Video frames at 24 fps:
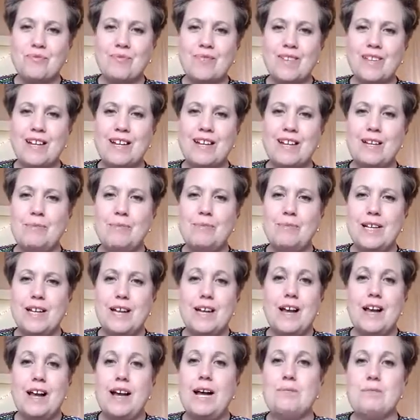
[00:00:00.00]

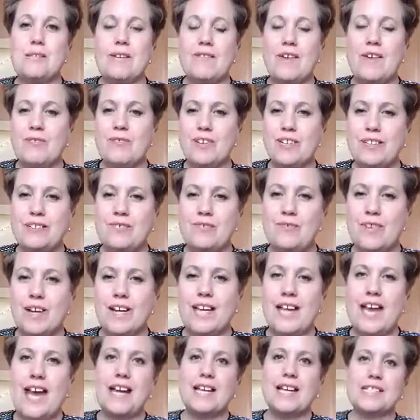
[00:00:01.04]
I'm South African,
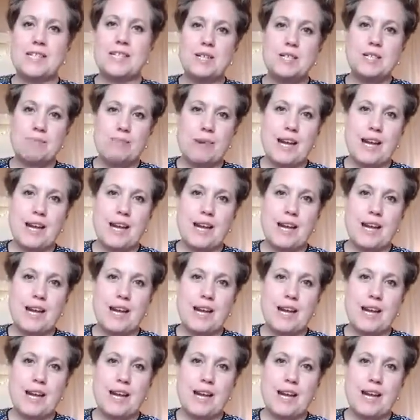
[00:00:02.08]
funny accent,